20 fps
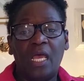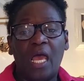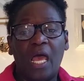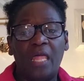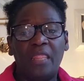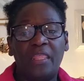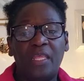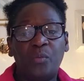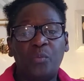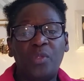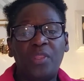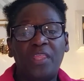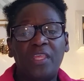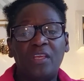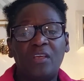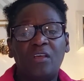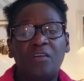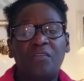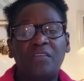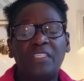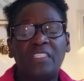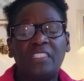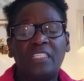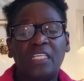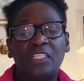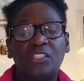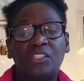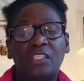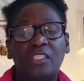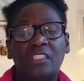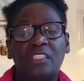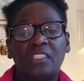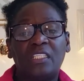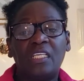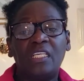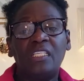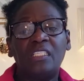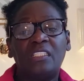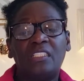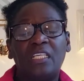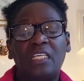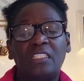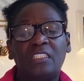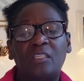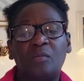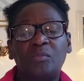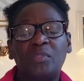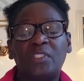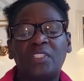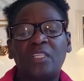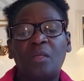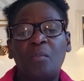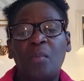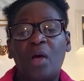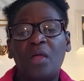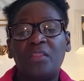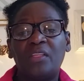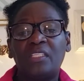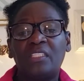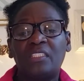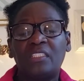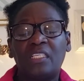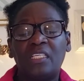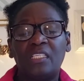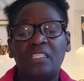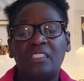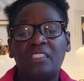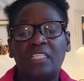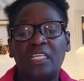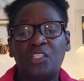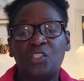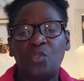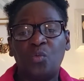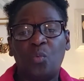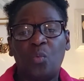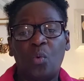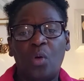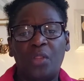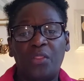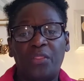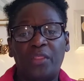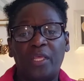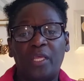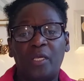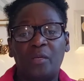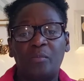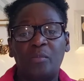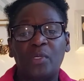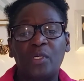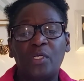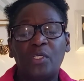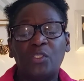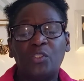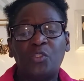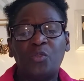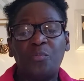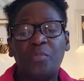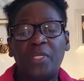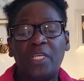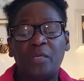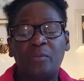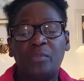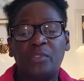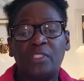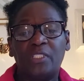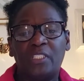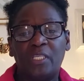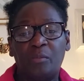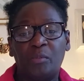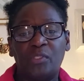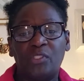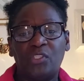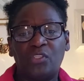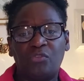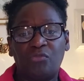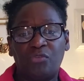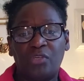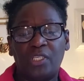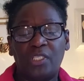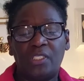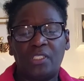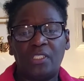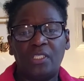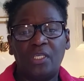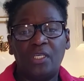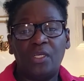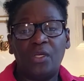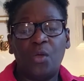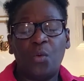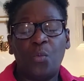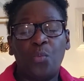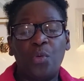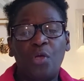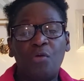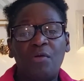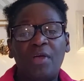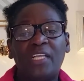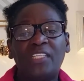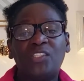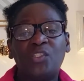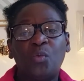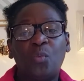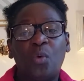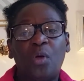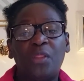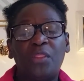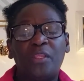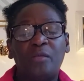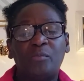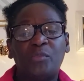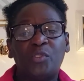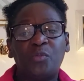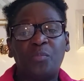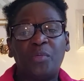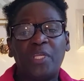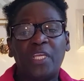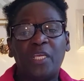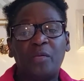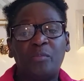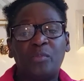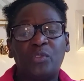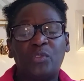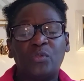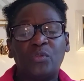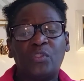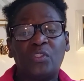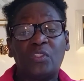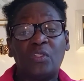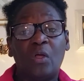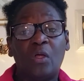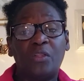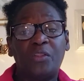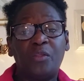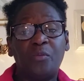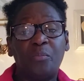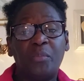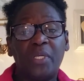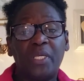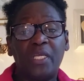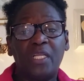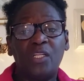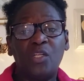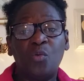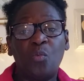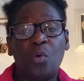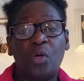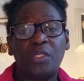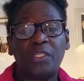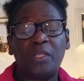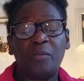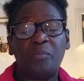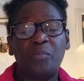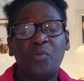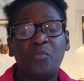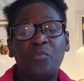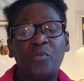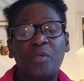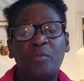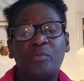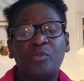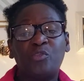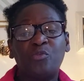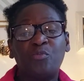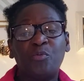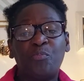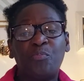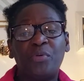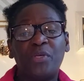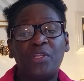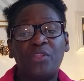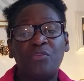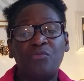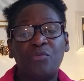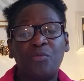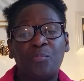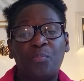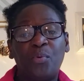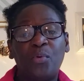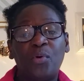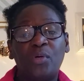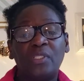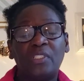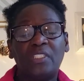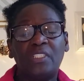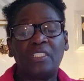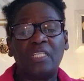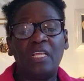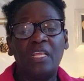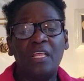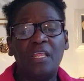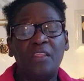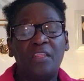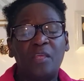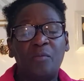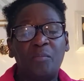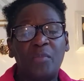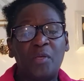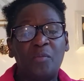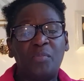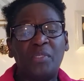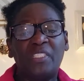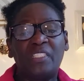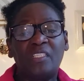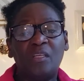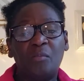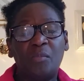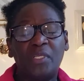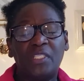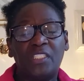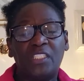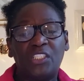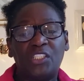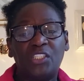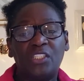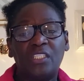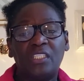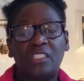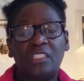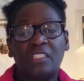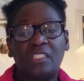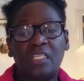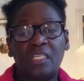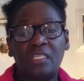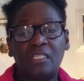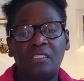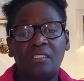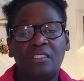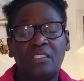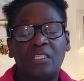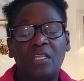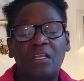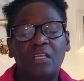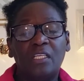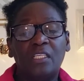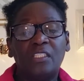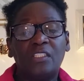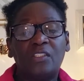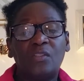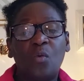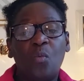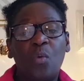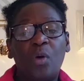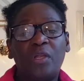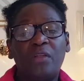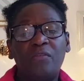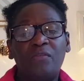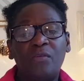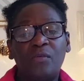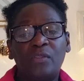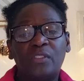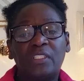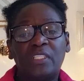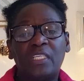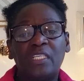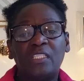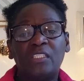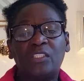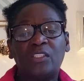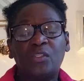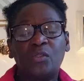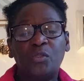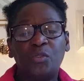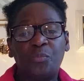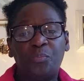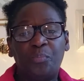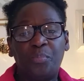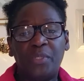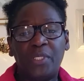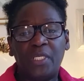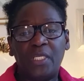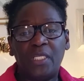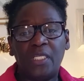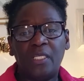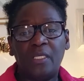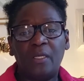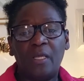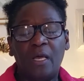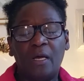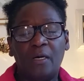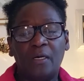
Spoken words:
And then we think of essential skills. There are some other skills that you want them to be able to demonstrate. Whereas you want them to be able to sort the mail, you want them to be able to prepare the reports, there may be some additional skills. So one of those skills could be